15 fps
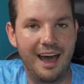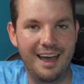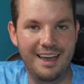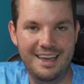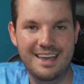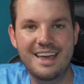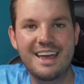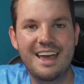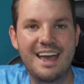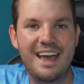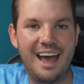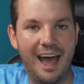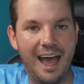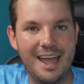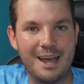I,
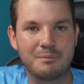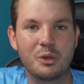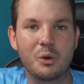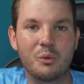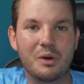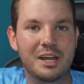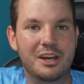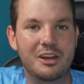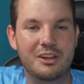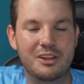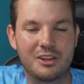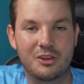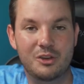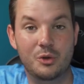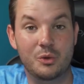I am the one
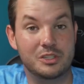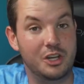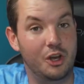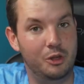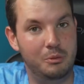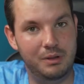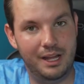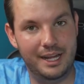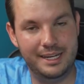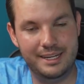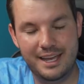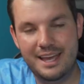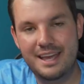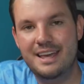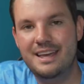who is colorblind
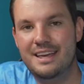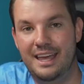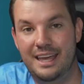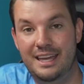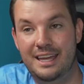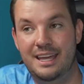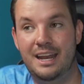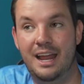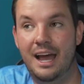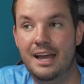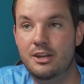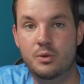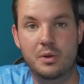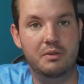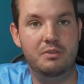and I
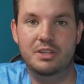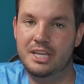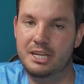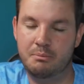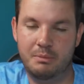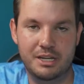do everything